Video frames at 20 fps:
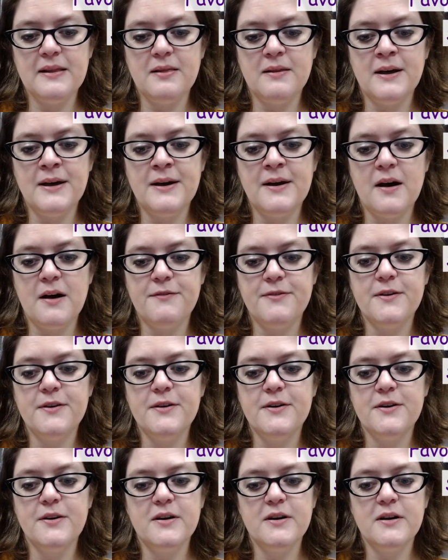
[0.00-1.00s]
let off the
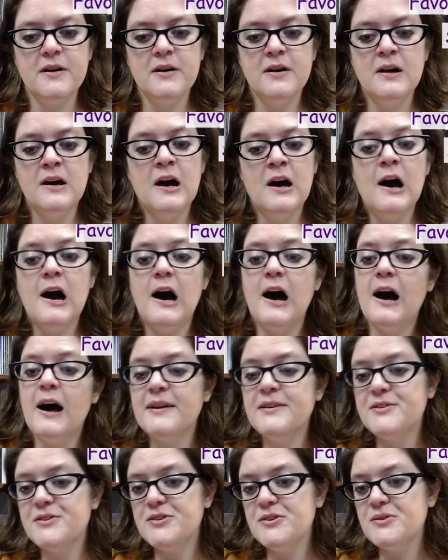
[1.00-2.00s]
hook
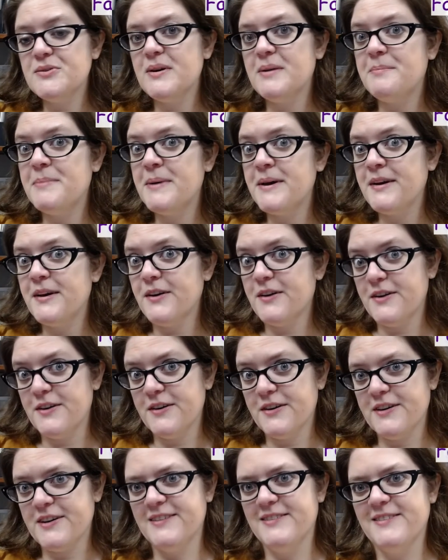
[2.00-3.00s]
onto a bigger
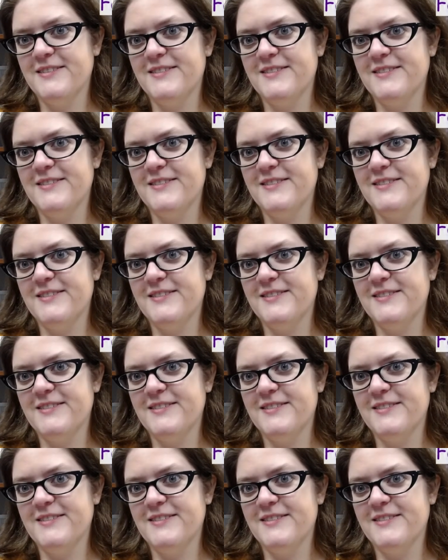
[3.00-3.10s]
hook.